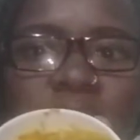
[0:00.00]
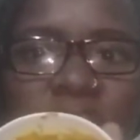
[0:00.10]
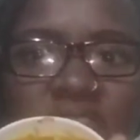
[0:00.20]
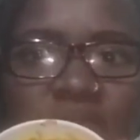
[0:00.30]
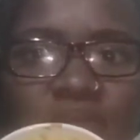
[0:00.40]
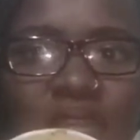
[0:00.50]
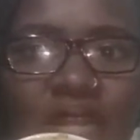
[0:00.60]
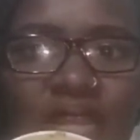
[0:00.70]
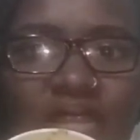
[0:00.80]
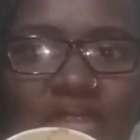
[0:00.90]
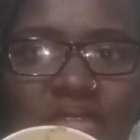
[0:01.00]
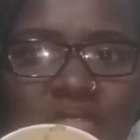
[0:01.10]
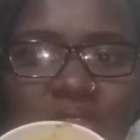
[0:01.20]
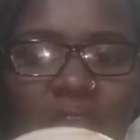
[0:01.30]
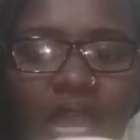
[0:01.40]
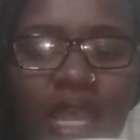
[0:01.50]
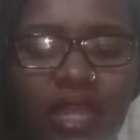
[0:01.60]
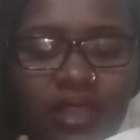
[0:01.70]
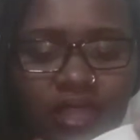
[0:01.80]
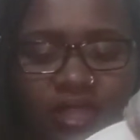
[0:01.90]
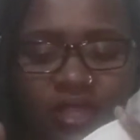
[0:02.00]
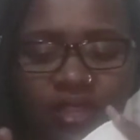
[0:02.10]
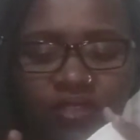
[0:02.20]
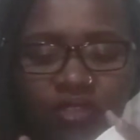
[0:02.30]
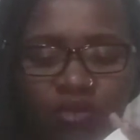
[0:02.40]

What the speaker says: something like this. Then this is